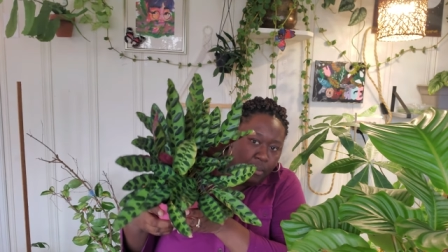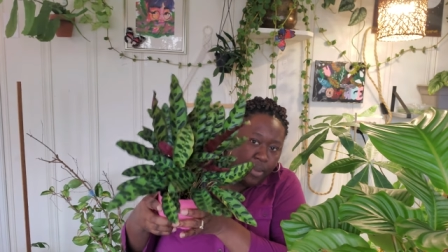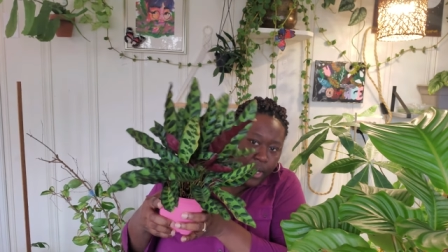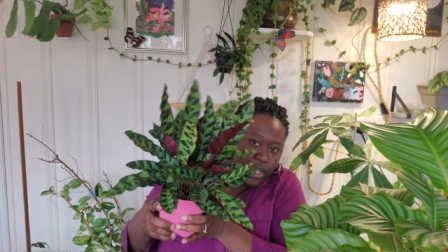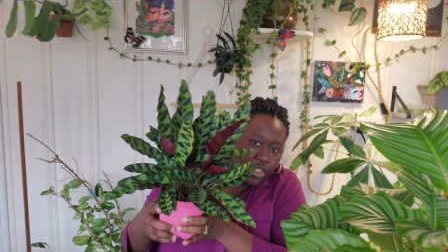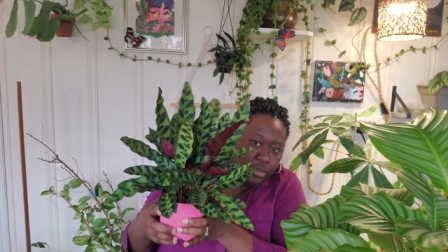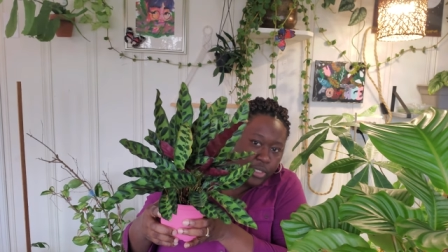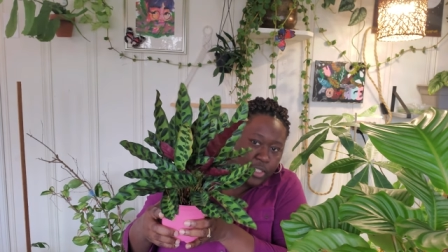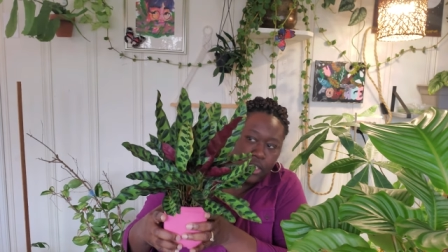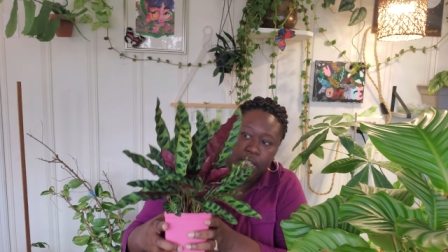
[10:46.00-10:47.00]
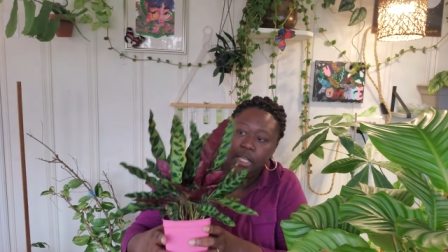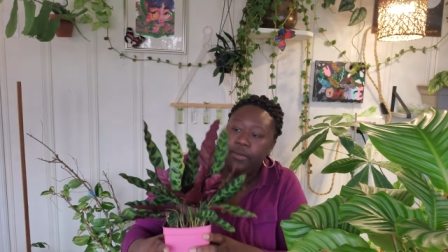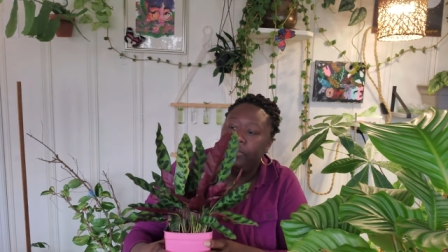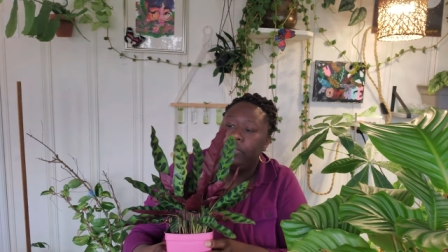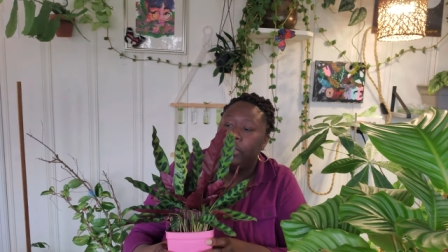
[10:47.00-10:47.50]
But as you can see,
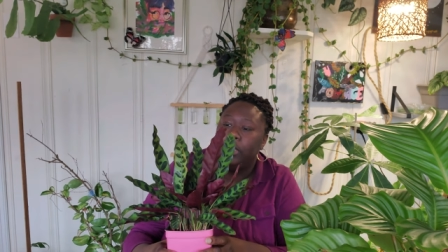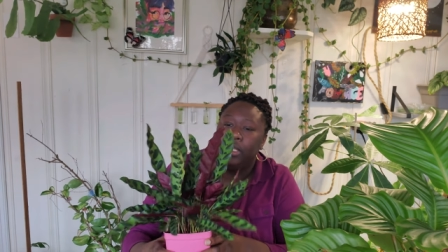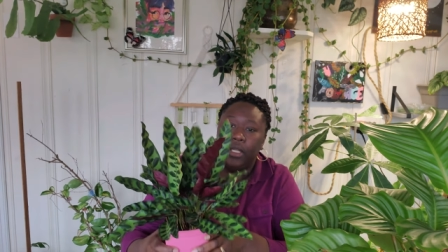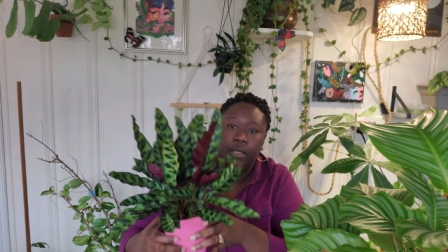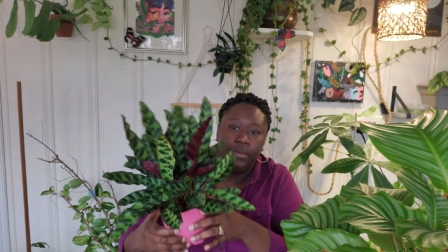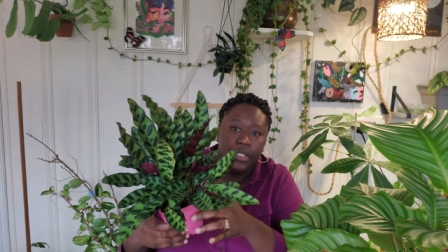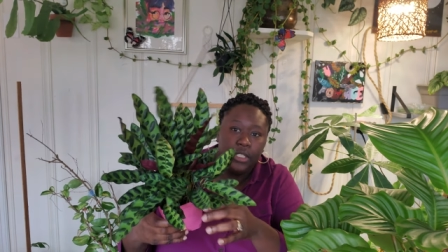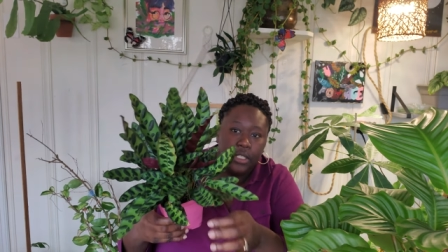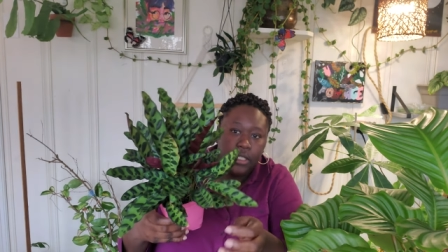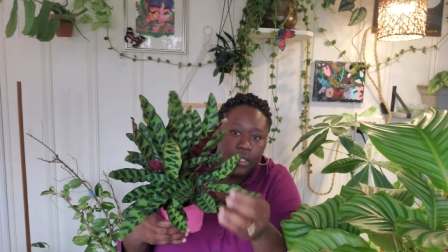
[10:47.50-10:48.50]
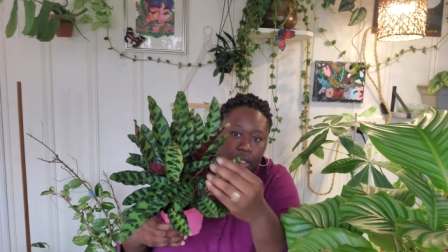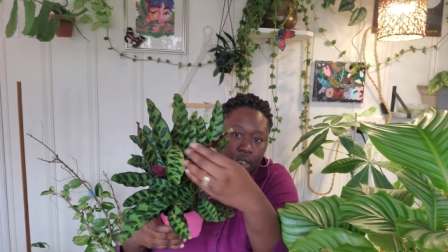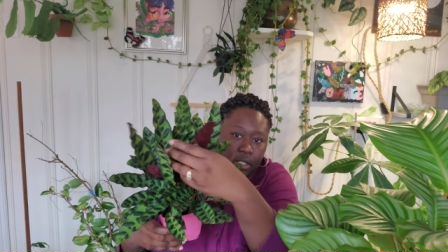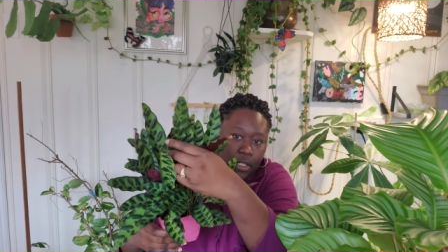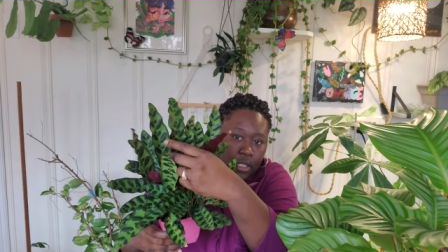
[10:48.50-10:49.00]
and let me see, is
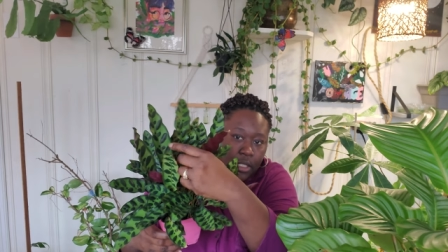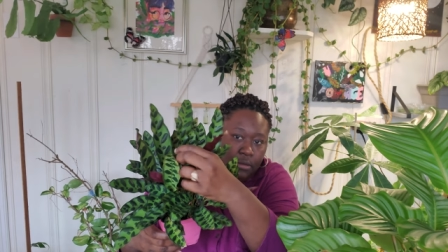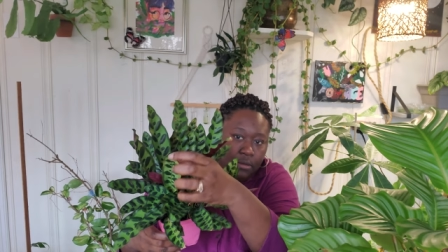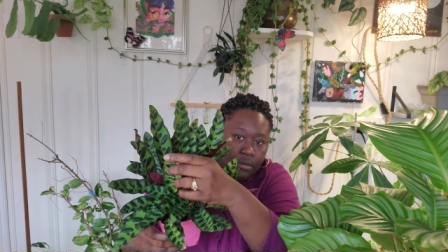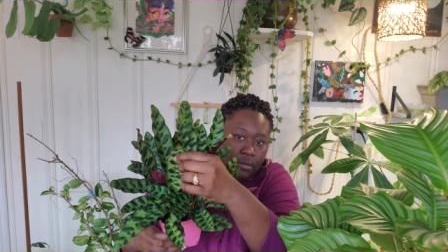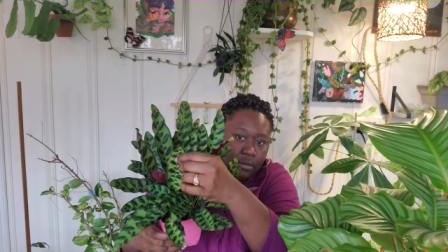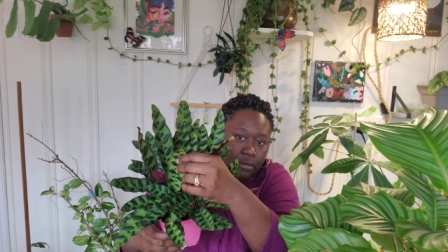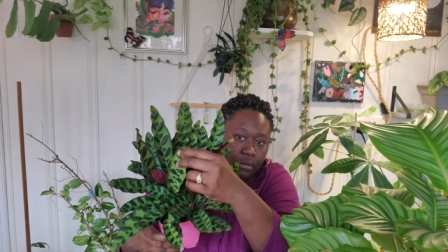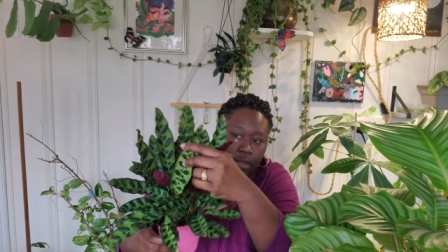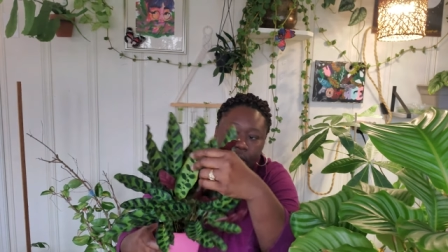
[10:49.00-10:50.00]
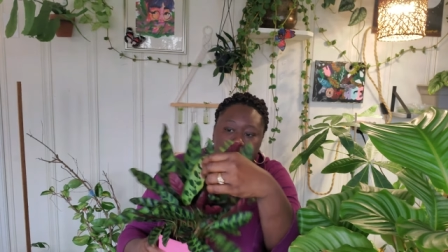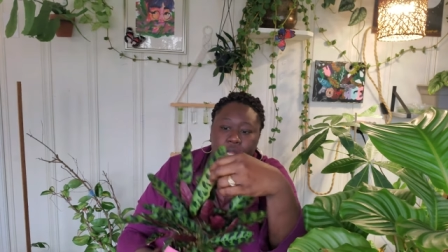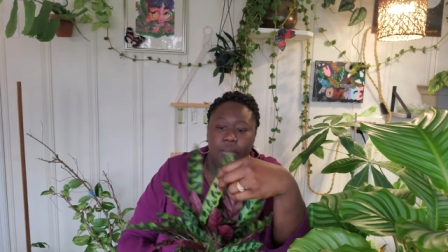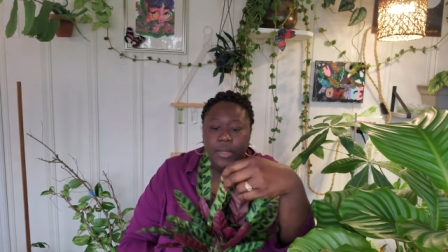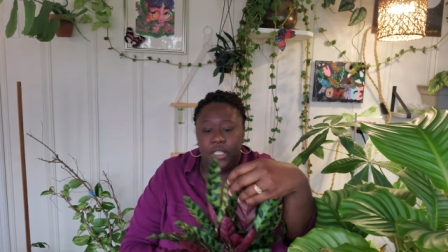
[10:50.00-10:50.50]
this the leaf? Let
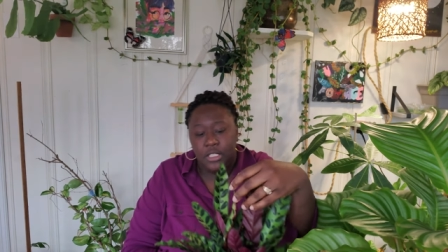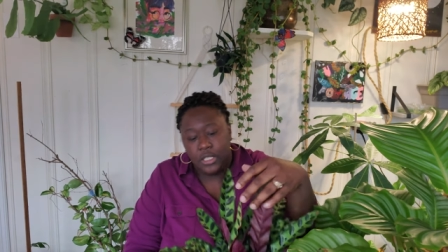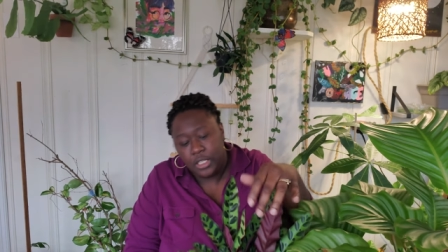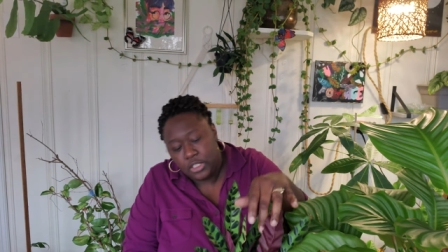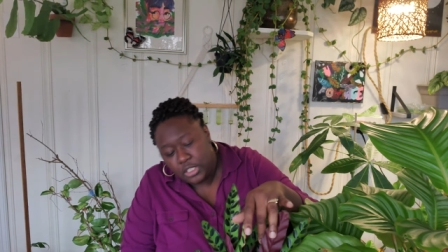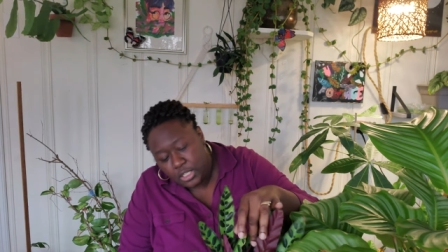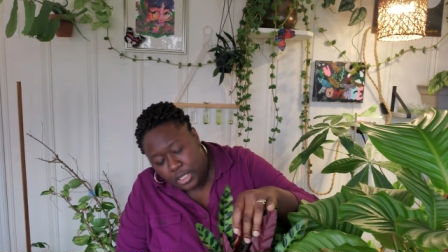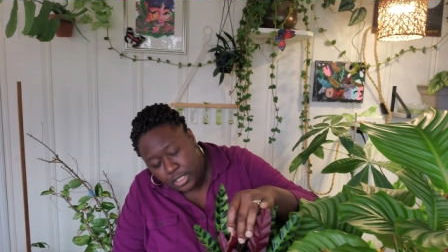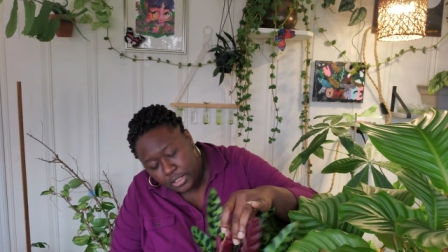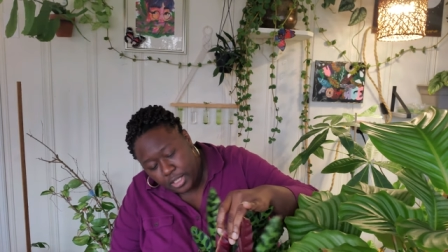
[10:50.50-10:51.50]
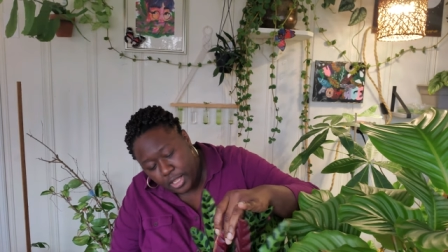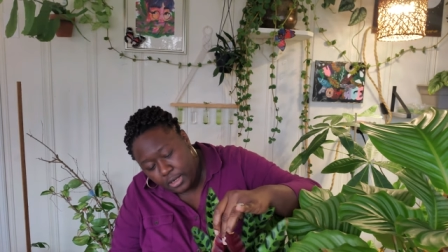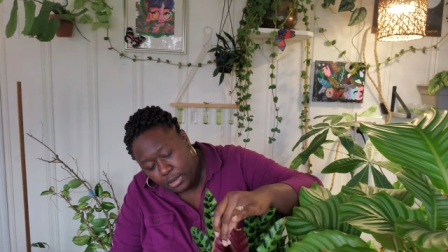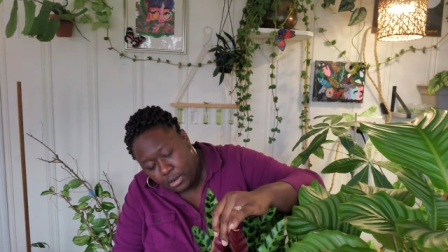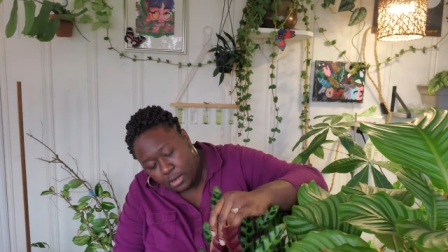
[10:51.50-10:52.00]
me just actually cut that
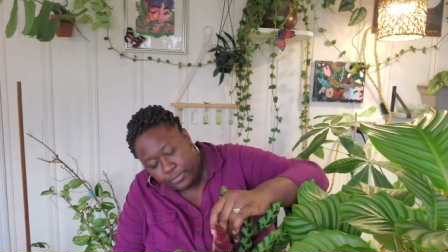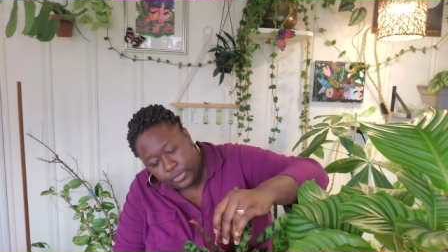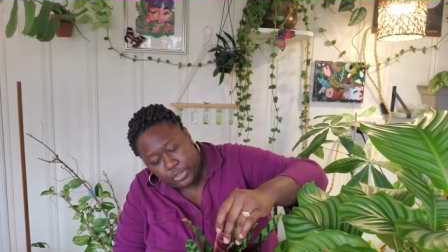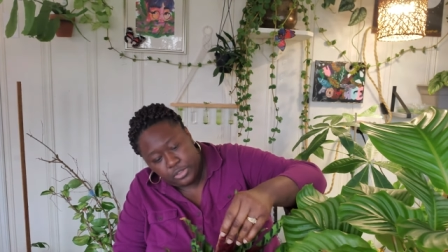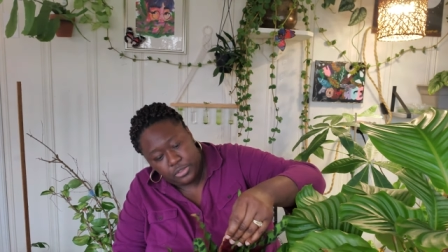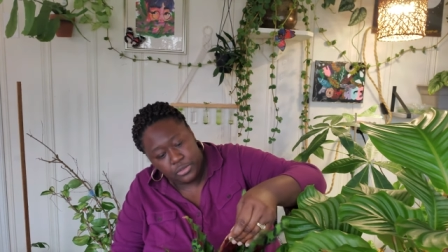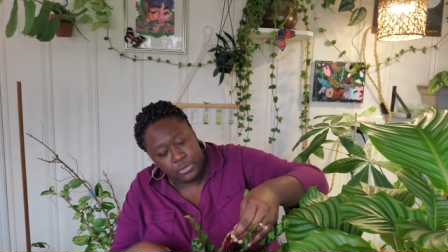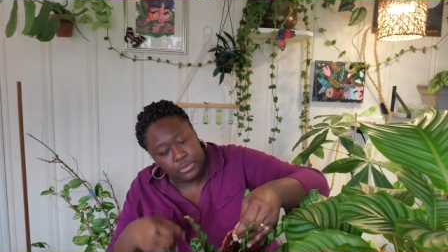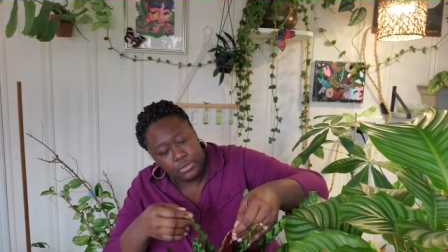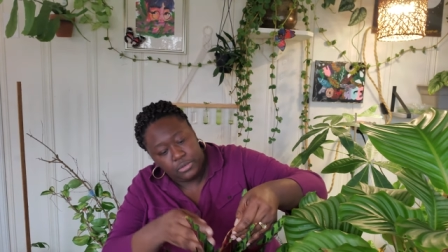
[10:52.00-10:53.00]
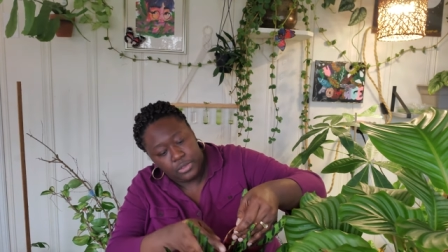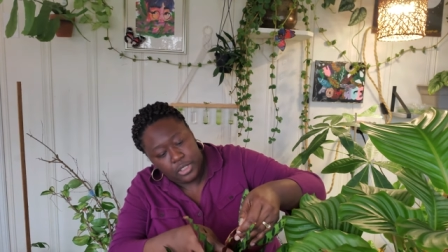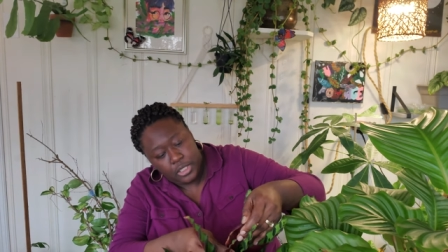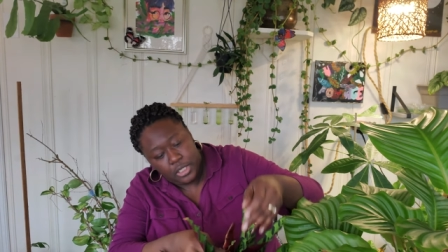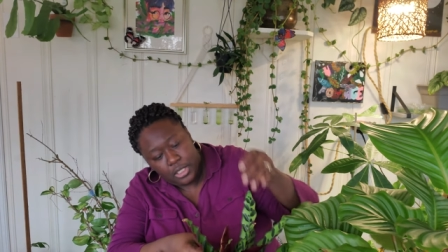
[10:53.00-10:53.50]
off to
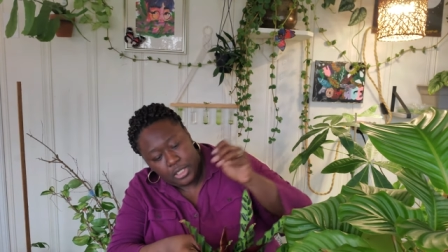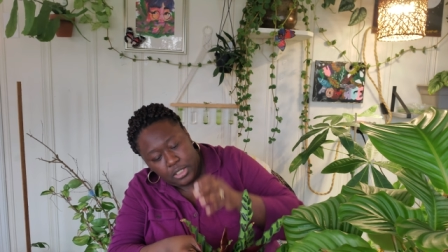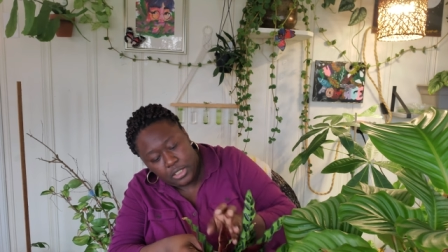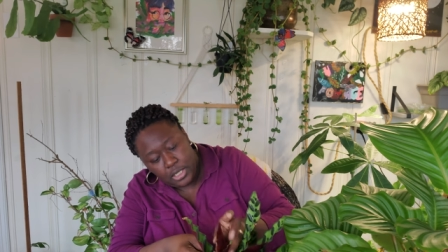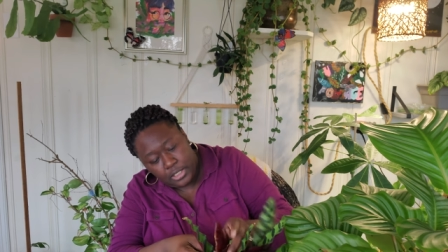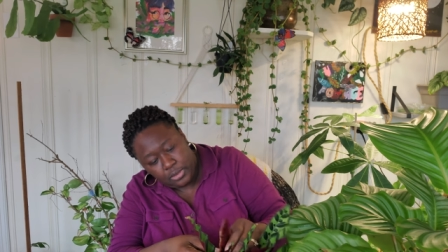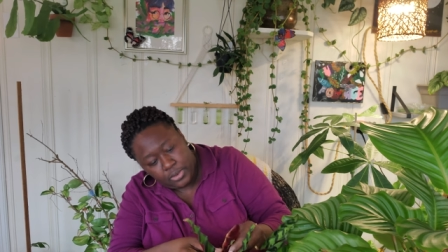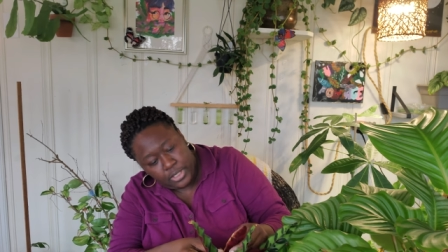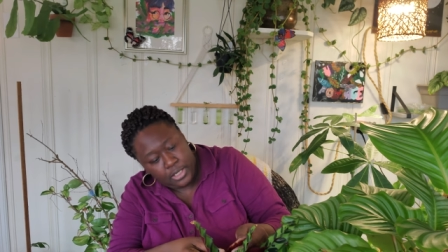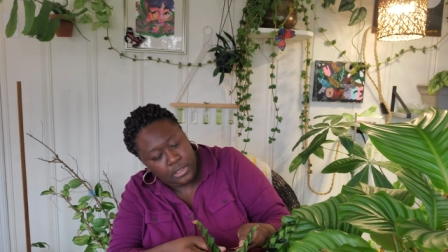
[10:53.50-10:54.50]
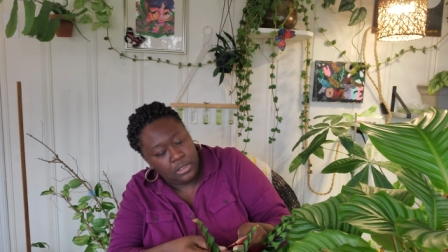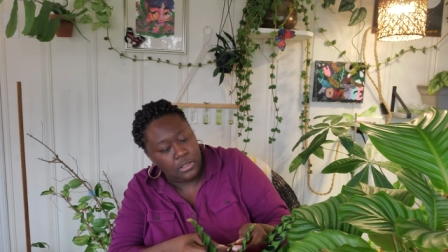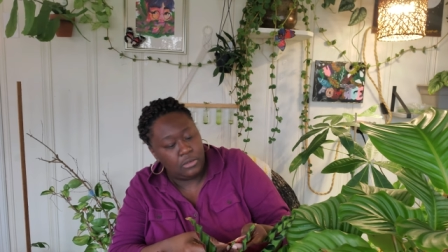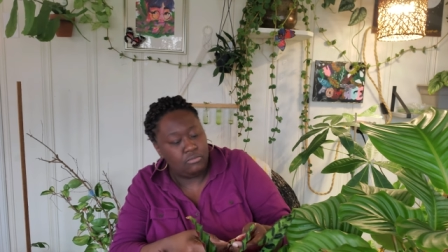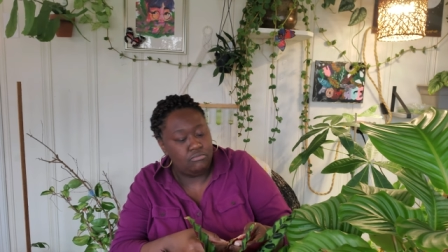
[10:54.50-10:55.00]
didn't like the way that
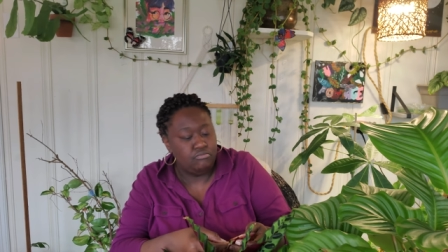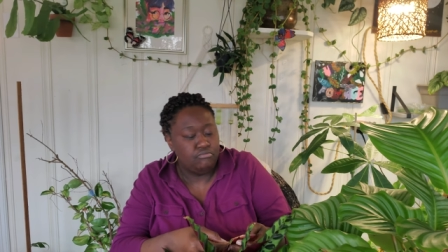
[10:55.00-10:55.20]
looked.